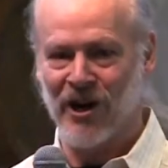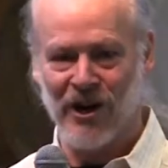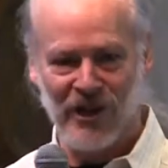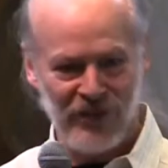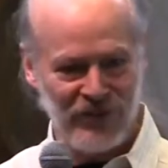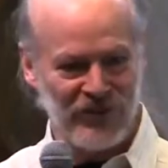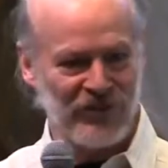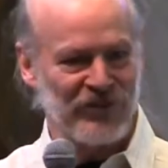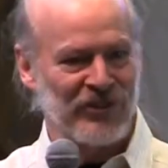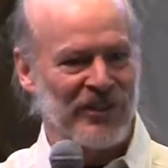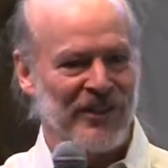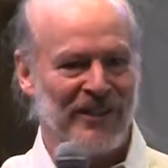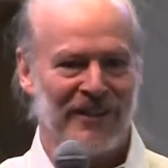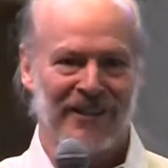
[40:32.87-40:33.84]

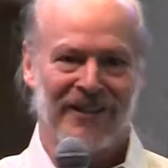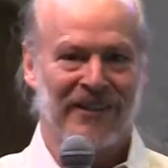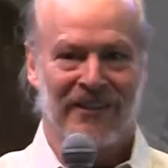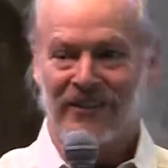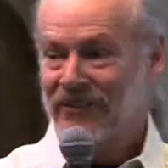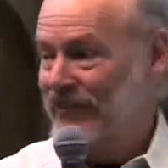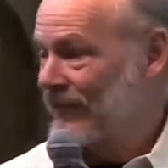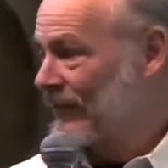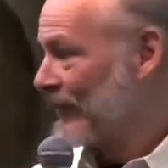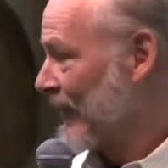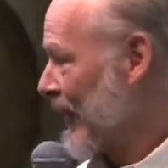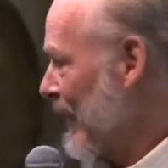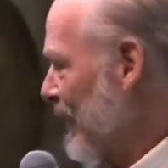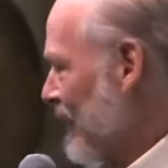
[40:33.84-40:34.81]
artists.
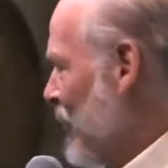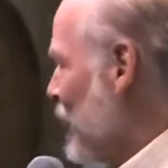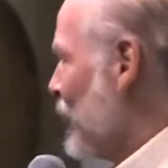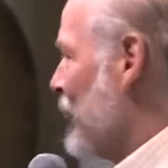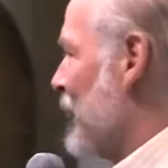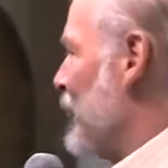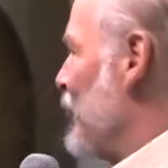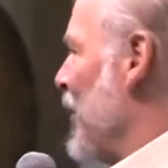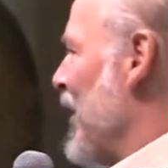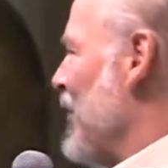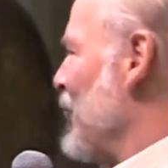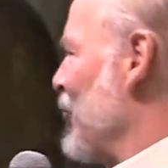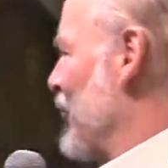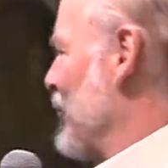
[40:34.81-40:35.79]
Jane, you